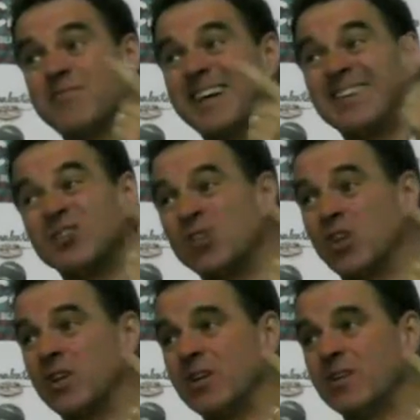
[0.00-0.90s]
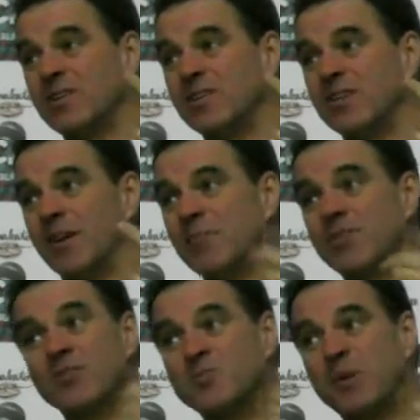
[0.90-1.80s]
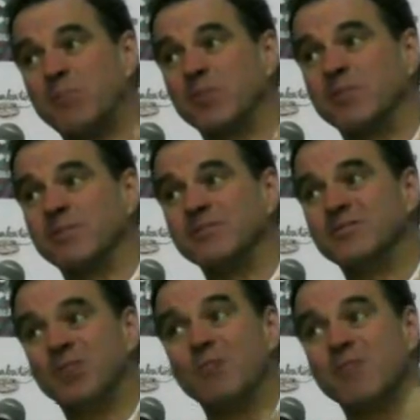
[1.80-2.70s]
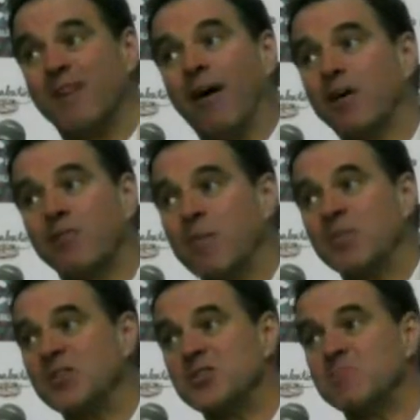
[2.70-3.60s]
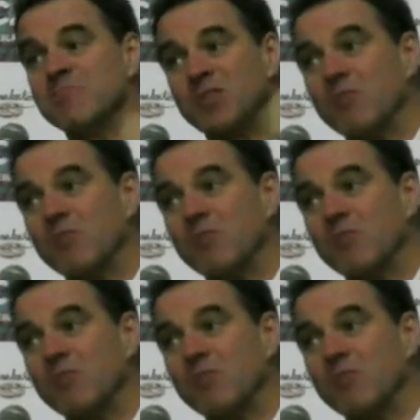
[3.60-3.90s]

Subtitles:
culture. mean, those people don't like feminism,